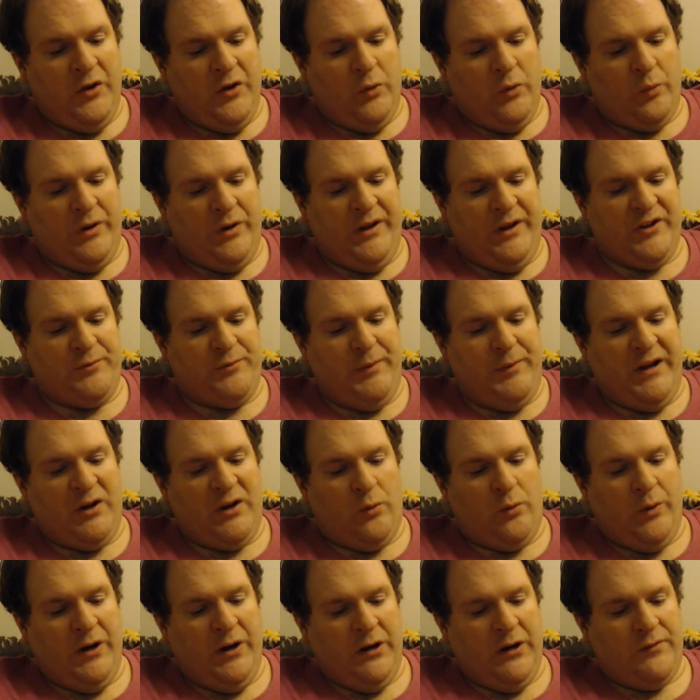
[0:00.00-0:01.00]
When he is made
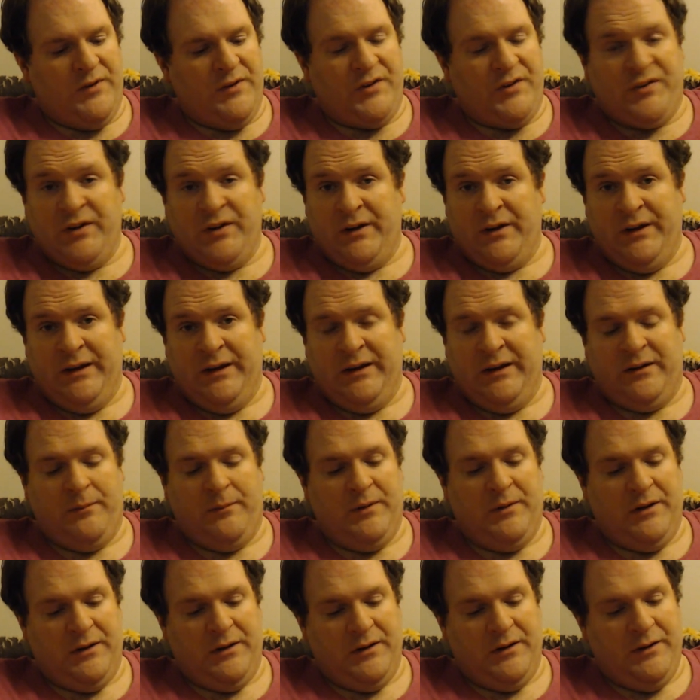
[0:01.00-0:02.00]
aware of the sin he
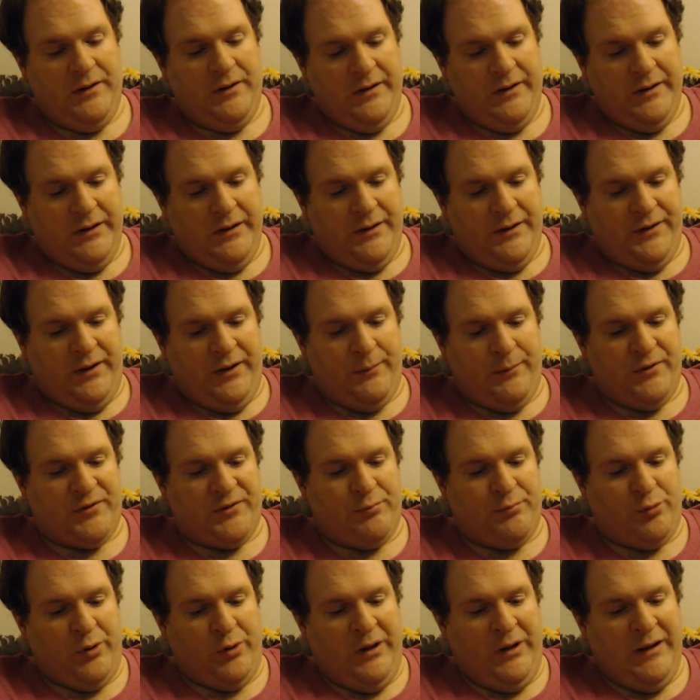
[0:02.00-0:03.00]
committed, he
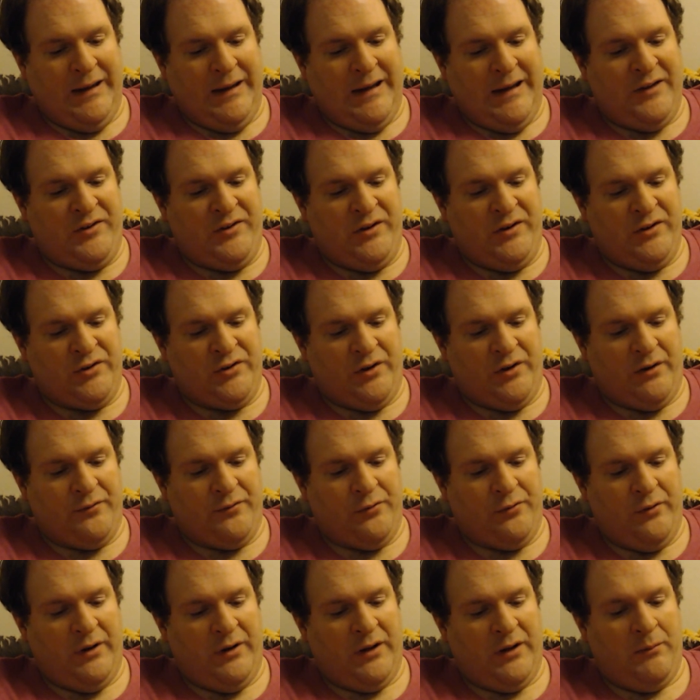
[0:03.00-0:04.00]
must bring as his
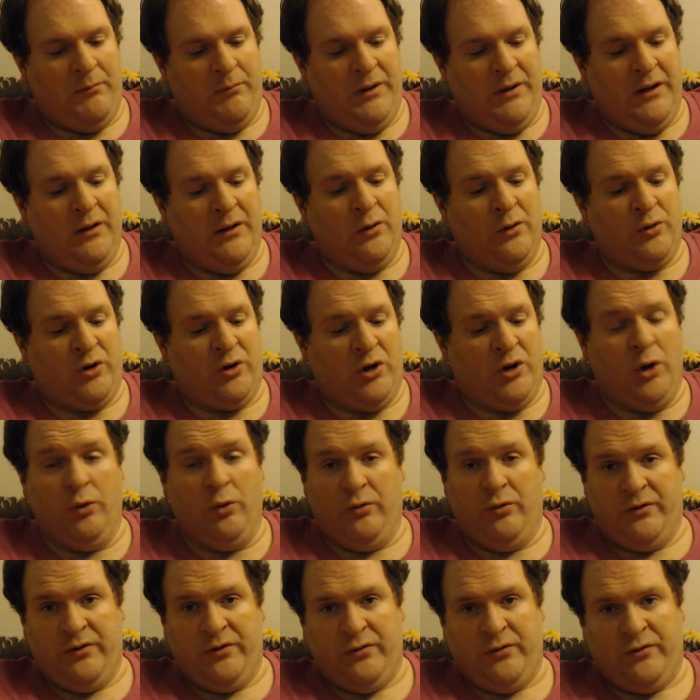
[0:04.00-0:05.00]
offering a male
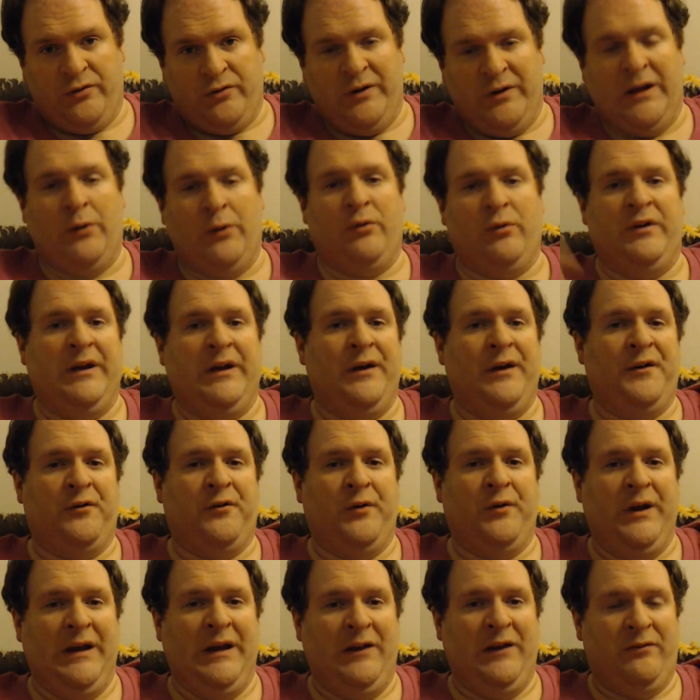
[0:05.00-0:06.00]
goat. So now we're
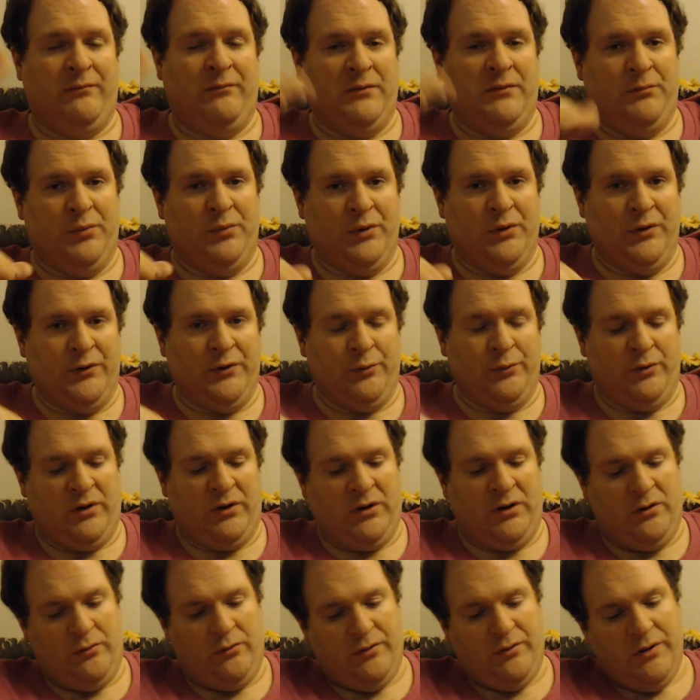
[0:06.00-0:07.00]
downgrading from a bull to a
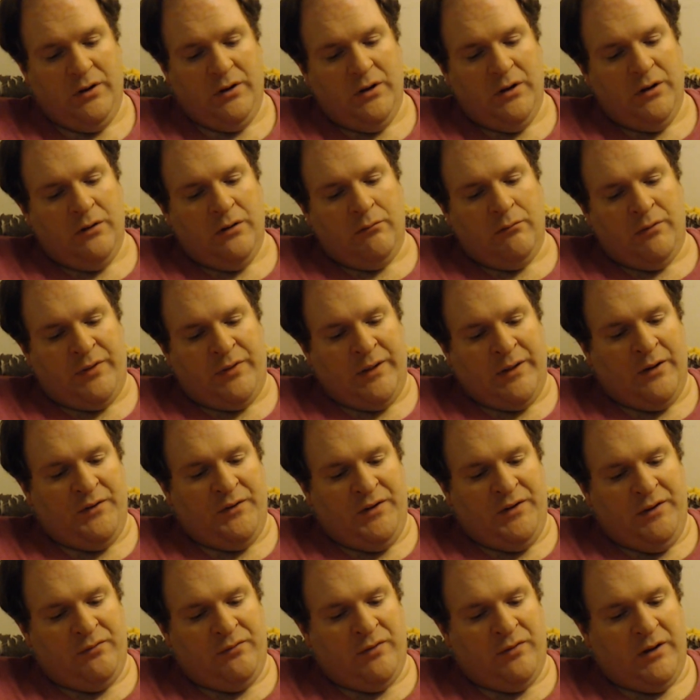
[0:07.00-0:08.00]
goat,
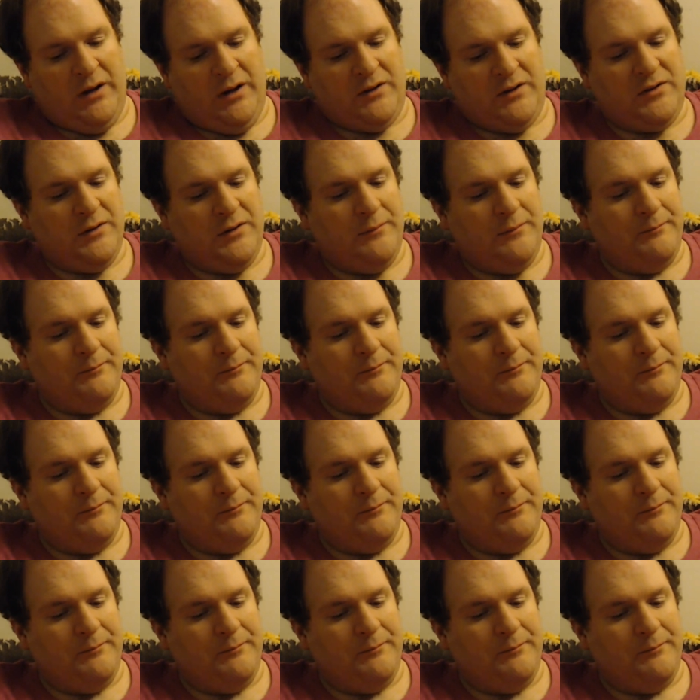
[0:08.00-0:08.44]
without defect.